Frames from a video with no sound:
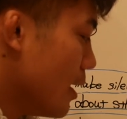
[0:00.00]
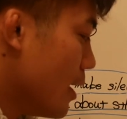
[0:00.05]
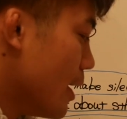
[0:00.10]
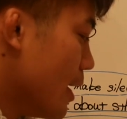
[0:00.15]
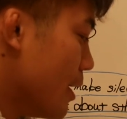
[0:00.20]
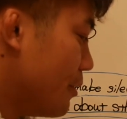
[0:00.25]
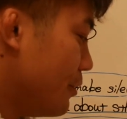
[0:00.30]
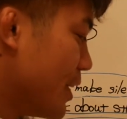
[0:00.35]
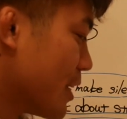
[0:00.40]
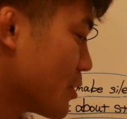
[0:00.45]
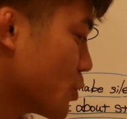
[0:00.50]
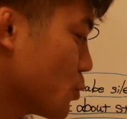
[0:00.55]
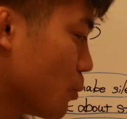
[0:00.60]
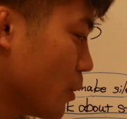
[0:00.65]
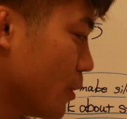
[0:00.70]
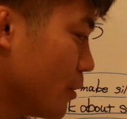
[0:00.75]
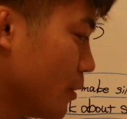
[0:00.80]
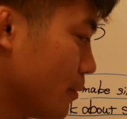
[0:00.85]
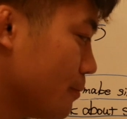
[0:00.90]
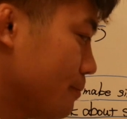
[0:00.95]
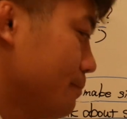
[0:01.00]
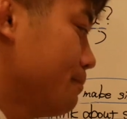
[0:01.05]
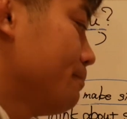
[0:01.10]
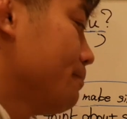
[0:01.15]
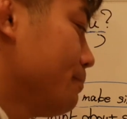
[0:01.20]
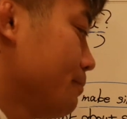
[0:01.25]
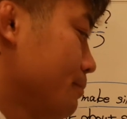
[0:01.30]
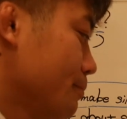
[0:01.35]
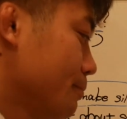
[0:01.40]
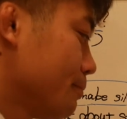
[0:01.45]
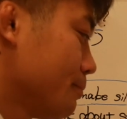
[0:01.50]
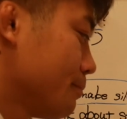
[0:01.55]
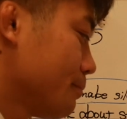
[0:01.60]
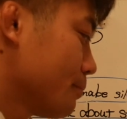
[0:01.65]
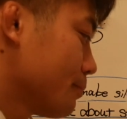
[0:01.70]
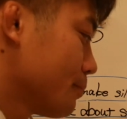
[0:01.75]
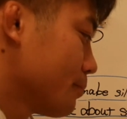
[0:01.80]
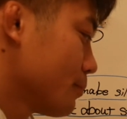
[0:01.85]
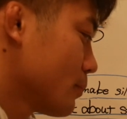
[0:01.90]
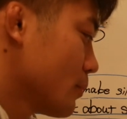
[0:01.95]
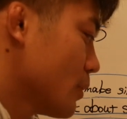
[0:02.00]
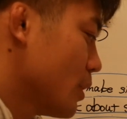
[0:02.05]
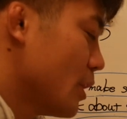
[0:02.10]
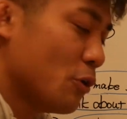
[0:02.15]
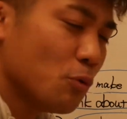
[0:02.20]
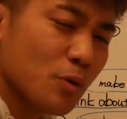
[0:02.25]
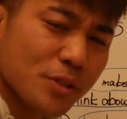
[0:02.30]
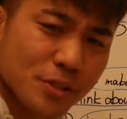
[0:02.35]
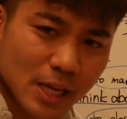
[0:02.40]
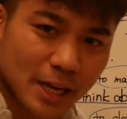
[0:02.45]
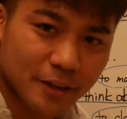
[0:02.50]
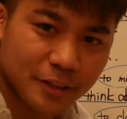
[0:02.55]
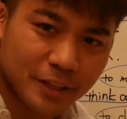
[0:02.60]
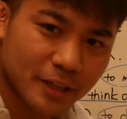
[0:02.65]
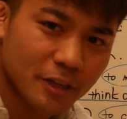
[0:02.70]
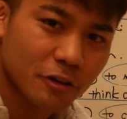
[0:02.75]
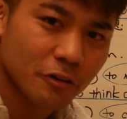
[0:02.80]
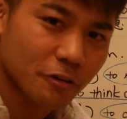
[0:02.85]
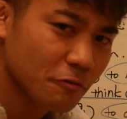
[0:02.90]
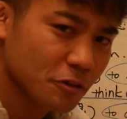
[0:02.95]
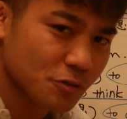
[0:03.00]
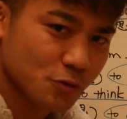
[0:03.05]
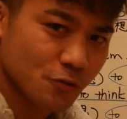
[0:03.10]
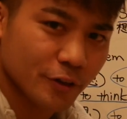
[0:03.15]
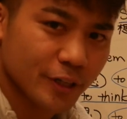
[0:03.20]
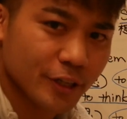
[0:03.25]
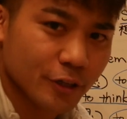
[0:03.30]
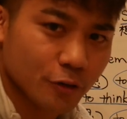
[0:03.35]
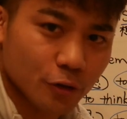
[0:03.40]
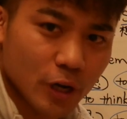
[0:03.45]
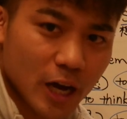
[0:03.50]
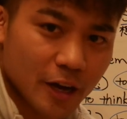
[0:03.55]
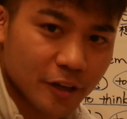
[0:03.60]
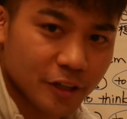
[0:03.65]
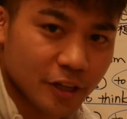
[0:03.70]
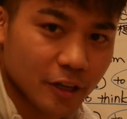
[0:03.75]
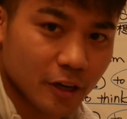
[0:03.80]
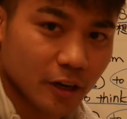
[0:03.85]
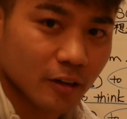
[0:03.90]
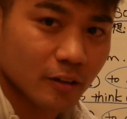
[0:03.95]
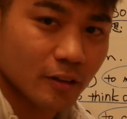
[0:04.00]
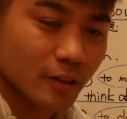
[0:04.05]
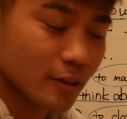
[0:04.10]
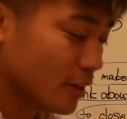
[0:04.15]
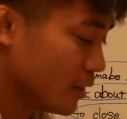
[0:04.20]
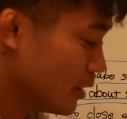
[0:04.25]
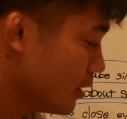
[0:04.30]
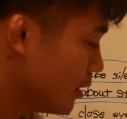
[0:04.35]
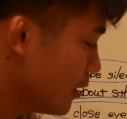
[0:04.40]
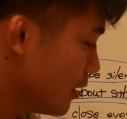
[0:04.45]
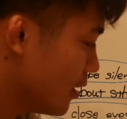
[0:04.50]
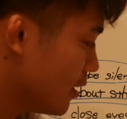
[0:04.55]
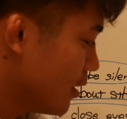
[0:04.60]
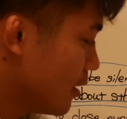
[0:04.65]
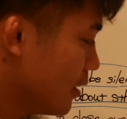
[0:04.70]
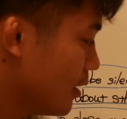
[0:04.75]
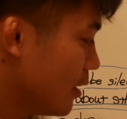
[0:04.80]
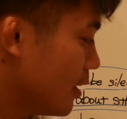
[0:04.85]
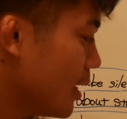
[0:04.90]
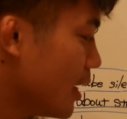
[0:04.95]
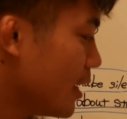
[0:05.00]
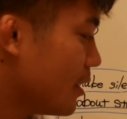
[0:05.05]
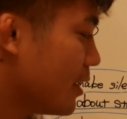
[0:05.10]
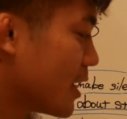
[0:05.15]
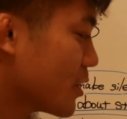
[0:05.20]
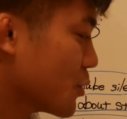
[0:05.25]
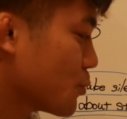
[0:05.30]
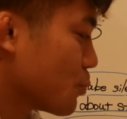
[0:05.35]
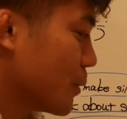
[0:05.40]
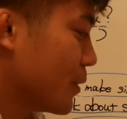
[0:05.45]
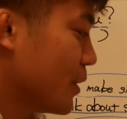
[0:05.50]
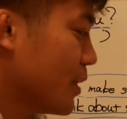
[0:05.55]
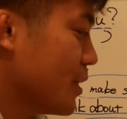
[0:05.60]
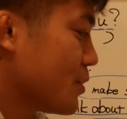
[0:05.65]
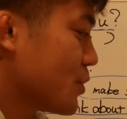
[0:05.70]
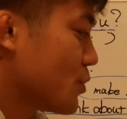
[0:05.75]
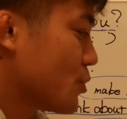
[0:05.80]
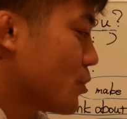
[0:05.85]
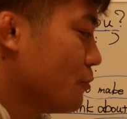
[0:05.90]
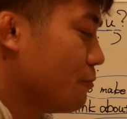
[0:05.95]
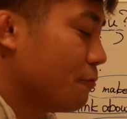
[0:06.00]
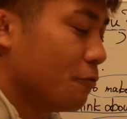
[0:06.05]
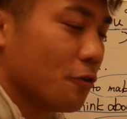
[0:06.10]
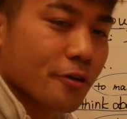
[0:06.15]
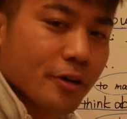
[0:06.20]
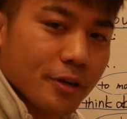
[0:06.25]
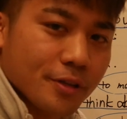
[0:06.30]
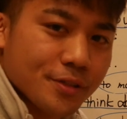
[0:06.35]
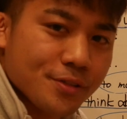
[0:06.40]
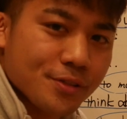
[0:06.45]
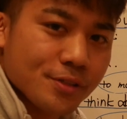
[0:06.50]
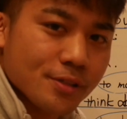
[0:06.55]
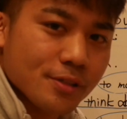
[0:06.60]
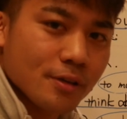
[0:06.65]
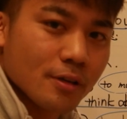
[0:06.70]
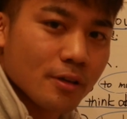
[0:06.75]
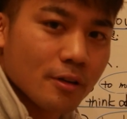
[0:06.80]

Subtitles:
And next one, I think it was very good idea. And next one is to focus.